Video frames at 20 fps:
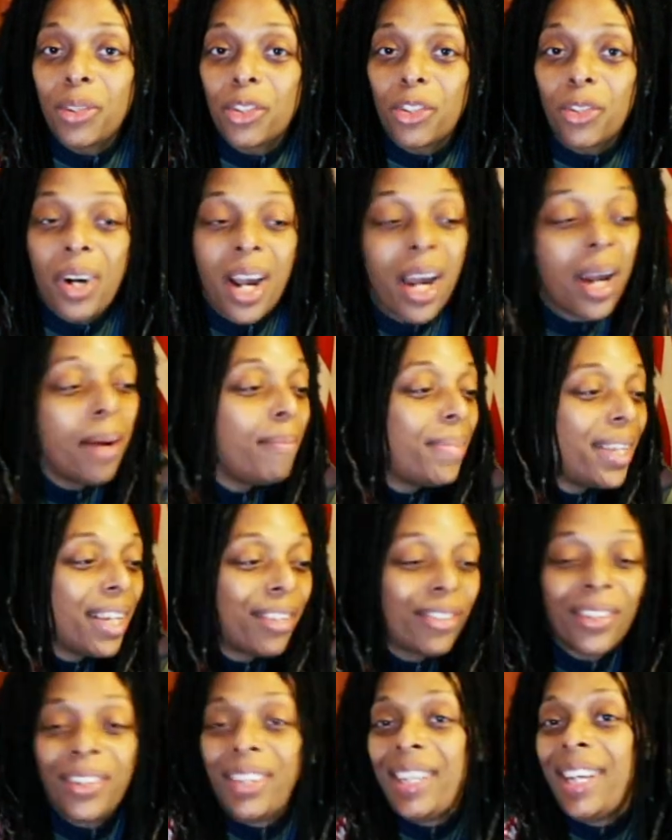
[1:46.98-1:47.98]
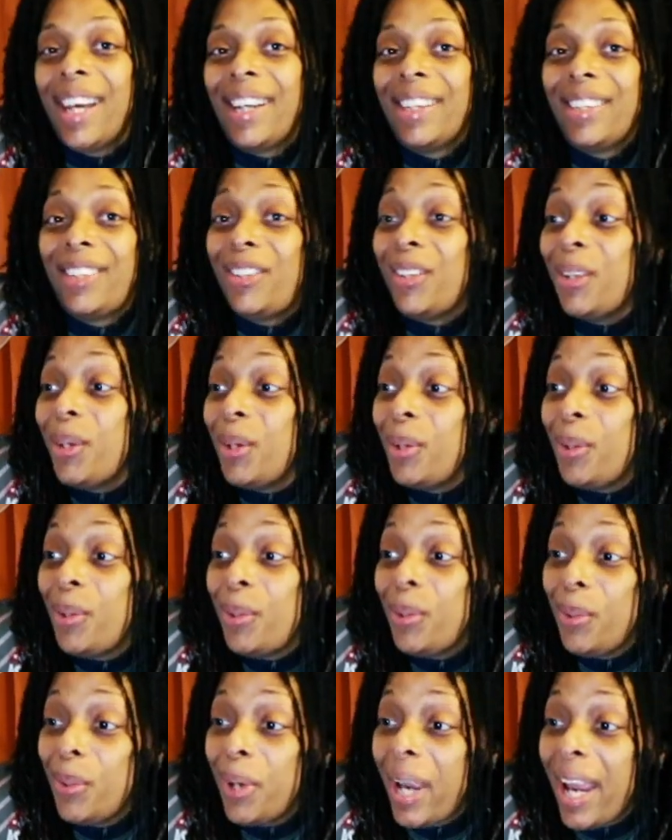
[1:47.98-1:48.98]
subscribe. That's all you gotta
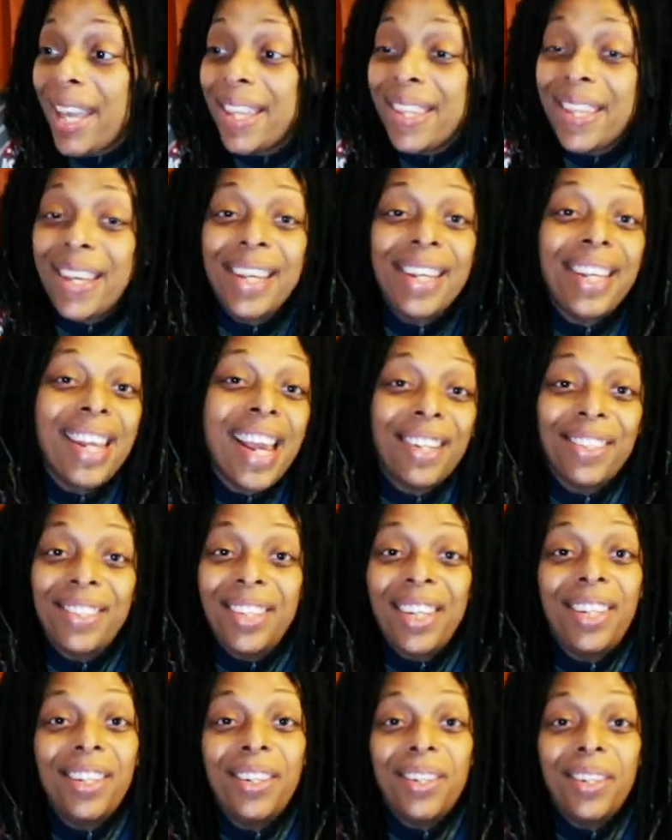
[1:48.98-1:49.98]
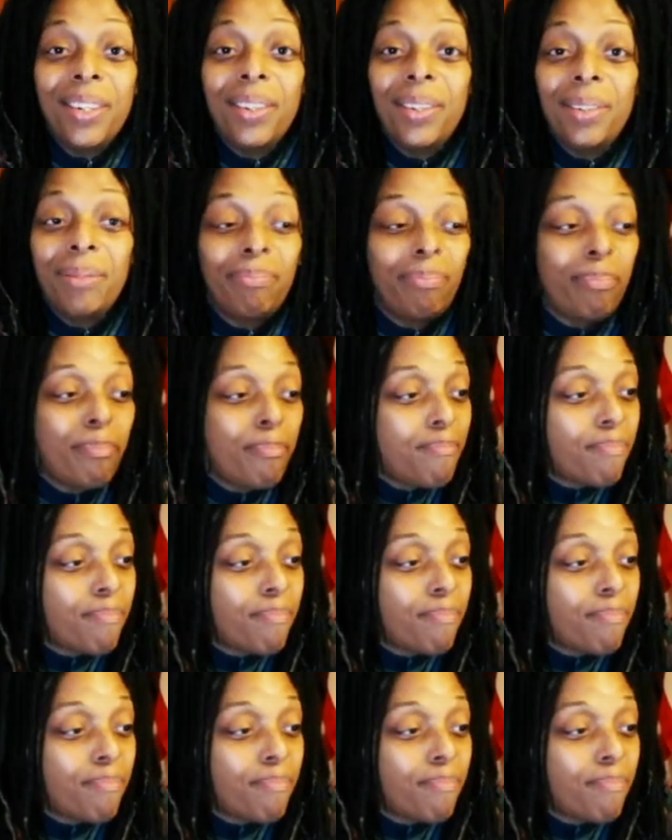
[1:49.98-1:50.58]
do. And then next thing you know,